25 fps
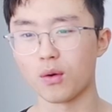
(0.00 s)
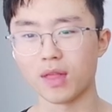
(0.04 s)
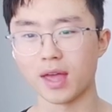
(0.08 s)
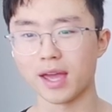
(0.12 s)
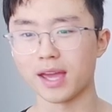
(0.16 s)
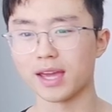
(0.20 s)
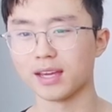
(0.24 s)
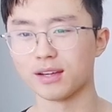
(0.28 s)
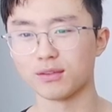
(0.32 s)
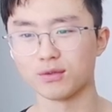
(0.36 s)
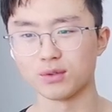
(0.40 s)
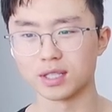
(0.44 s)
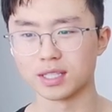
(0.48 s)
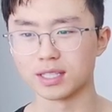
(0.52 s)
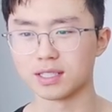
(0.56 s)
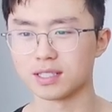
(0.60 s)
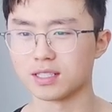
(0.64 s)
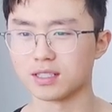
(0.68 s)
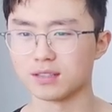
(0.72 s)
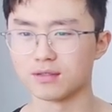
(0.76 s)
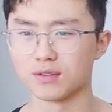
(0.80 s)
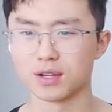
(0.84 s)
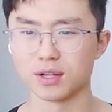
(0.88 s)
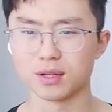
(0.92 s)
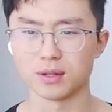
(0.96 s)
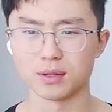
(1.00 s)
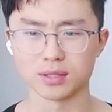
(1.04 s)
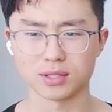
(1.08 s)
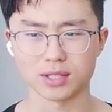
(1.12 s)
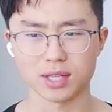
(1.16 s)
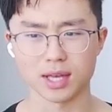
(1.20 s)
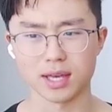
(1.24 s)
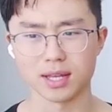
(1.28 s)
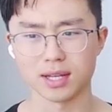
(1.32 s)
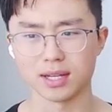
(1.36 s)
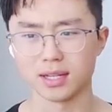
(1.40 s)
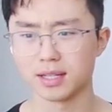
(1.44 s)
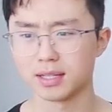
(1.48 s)
they release these videos
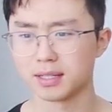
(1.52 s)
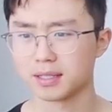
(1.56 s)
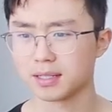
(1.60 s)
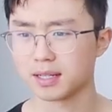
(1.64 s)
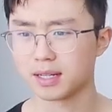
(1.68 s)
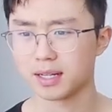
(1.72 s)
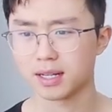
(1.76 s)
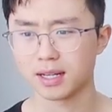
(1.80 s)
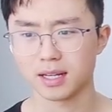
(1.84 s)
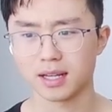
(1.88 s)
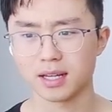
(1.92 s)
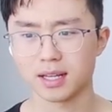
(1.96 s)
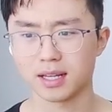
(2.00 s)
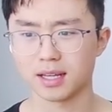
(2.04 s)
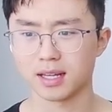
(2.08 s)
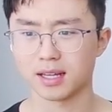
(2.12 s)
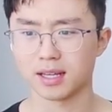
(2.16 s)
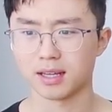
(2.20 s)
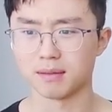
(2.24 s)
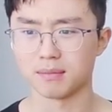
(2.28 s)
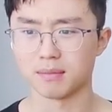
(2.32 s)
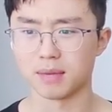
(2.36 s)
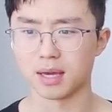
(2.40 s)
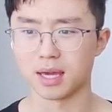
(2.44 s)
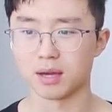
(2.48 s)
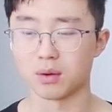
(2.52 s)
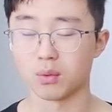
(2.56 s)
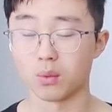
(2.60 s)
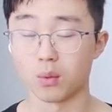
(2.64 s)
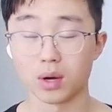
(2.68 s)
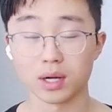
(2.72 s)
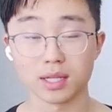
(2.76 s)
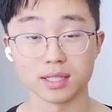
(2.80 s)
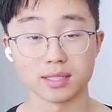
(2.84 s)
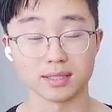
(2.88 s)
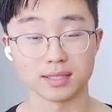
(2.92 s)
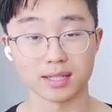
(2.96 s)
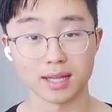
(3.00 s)
and man,
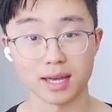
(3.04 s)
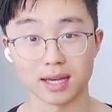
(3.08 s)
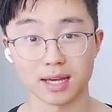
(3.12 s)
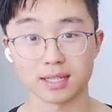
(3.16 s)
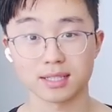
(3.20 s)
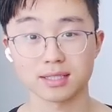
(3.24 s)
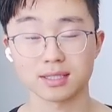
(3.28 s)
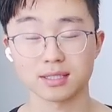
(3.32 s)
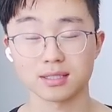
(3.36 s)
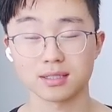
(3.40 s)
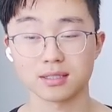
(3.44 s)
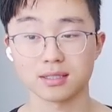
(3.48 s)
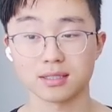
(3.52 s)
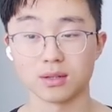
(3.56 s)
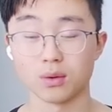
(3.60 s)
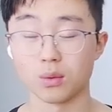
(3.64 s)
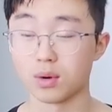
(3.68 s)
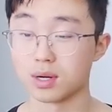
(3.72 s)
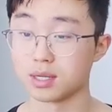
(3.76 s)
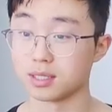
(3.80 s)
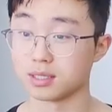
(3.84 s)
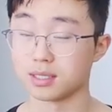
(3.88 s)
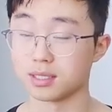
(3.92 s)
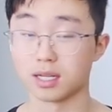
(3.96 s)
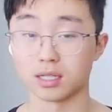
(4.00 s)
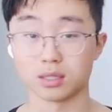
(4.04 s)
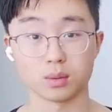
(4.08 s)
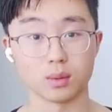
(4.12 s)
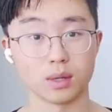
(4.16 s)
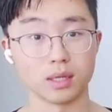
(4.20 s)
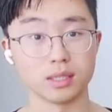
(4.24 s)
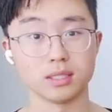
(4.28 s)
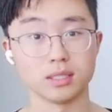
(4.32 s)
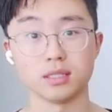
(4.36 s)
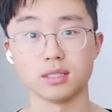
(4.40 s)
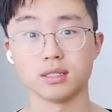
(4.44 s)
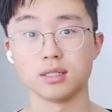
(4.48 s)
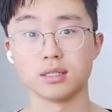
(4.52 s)
what is next? What is next,
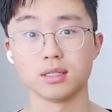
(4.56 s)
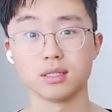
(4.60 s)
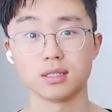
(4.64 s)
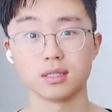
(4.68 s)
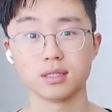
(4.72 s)
YG?